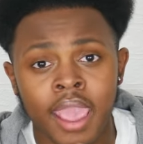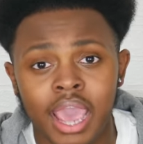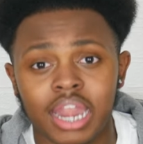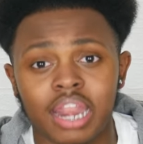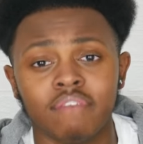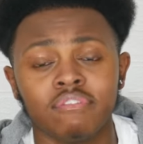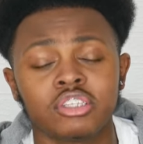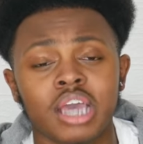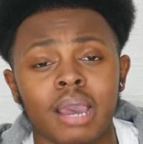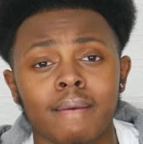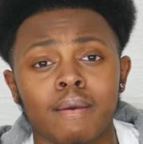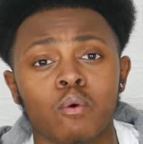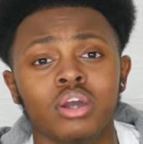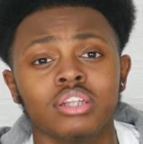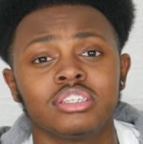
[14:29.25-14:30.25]
and every time I
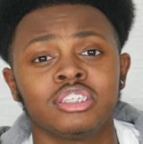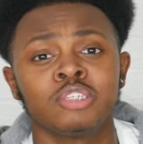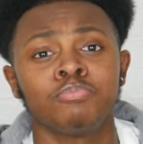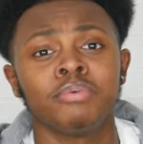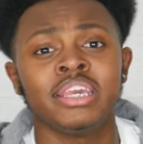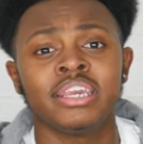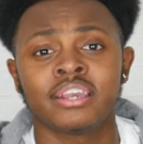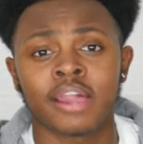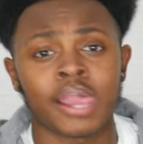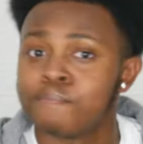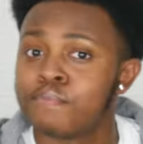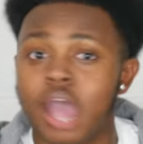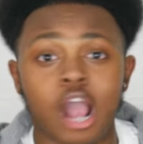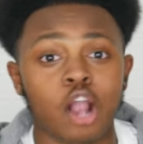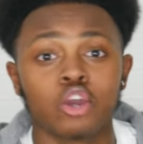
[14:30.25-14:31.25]
wanted to speak
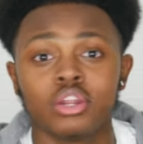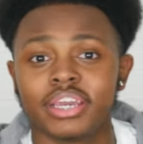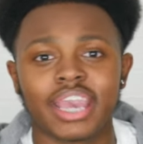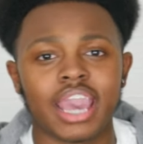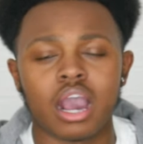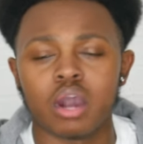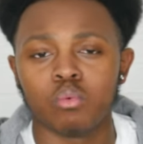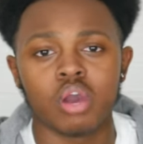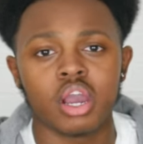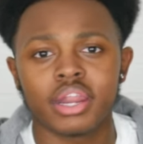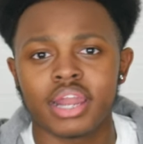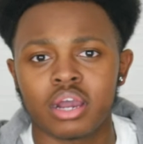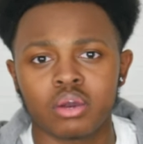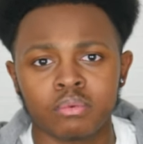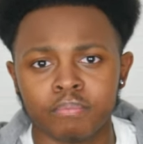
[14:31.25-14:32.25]
I couldn't get a word
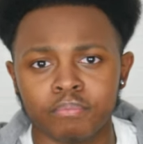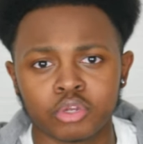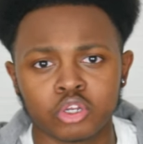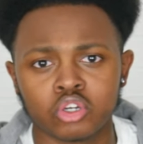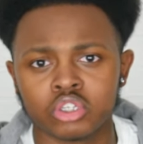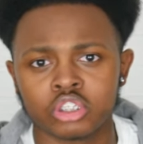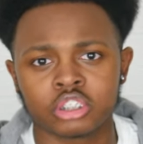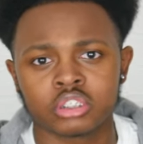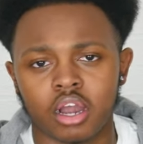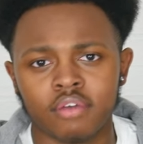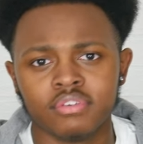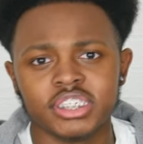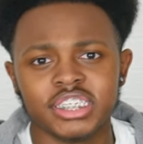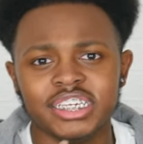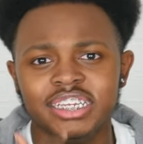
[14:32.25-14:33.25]
out because
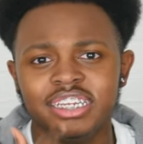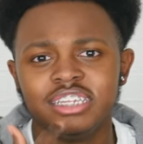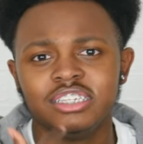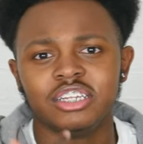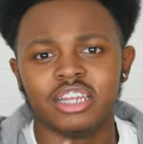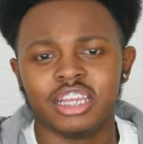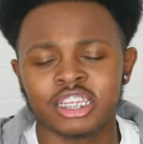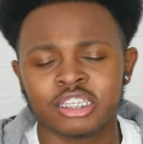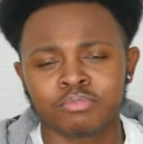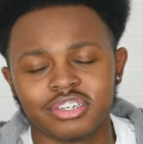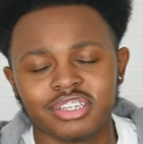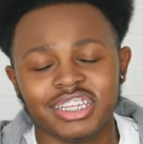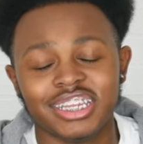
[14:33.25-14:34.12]
obviously you need your lisp,